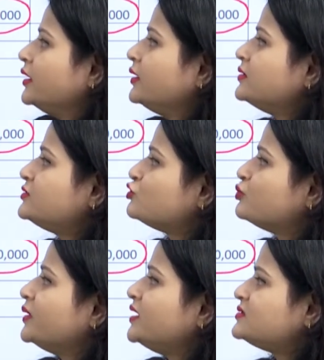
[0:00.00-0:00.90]
It is
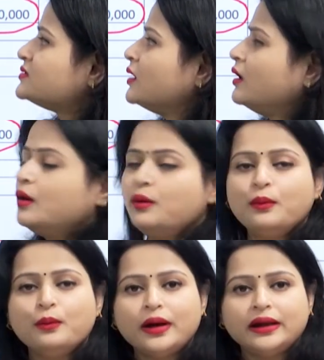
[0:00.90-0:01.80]
rupees
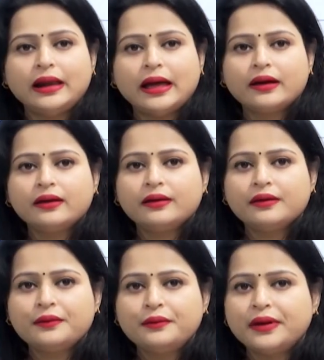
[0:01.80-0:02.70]
1 lakh
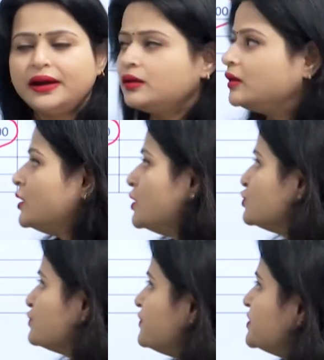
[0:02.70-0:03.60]
right.
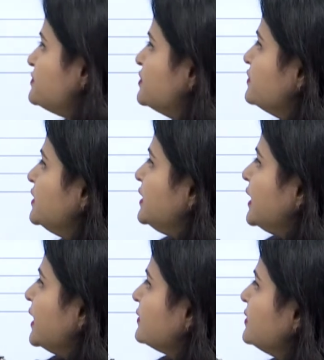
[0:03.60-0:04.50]
So, first we will
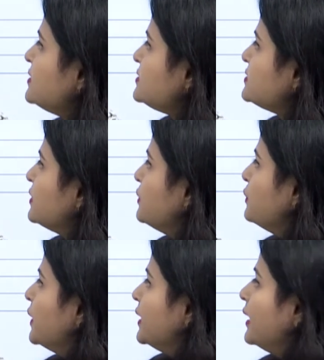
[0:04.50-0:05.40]
take this
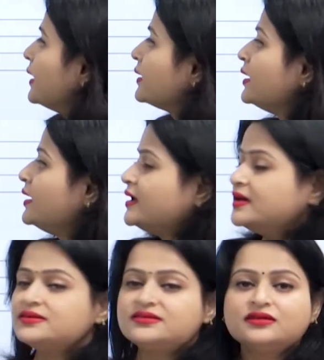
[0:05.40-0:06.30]
1 lakh.
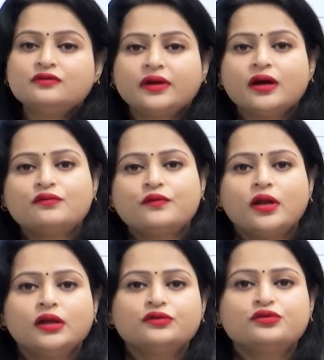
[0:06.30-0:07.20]
Still we are
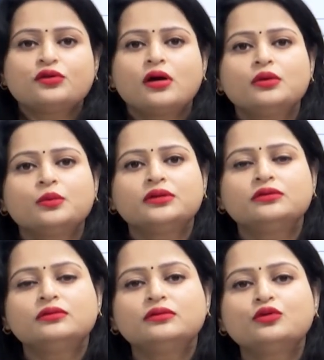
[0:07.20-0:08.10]
falling short
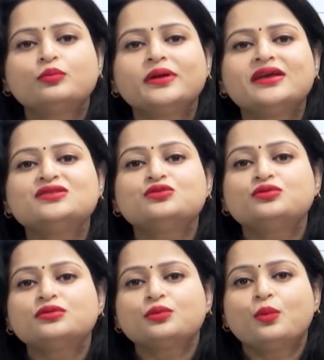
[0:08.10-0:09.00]
with
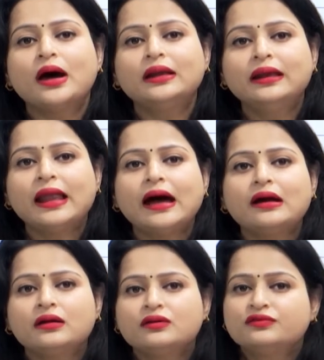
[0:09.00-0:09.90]
rupees 1
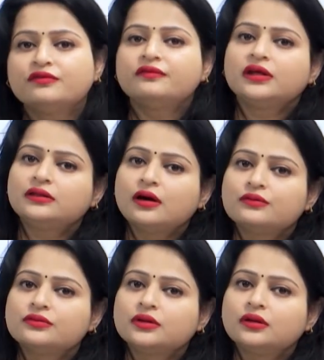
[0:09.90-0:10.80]
lakh
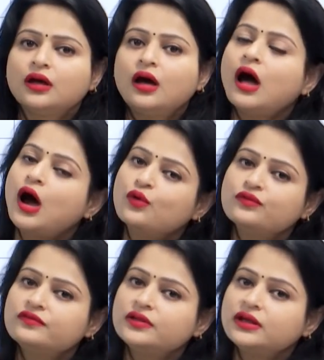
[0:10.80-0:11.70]
50,000. How
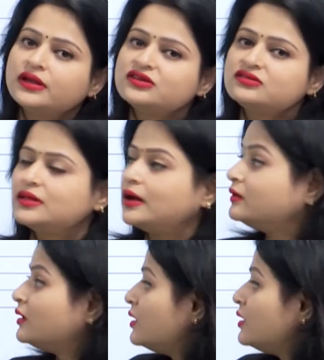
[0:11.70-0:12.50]
we will arrange that?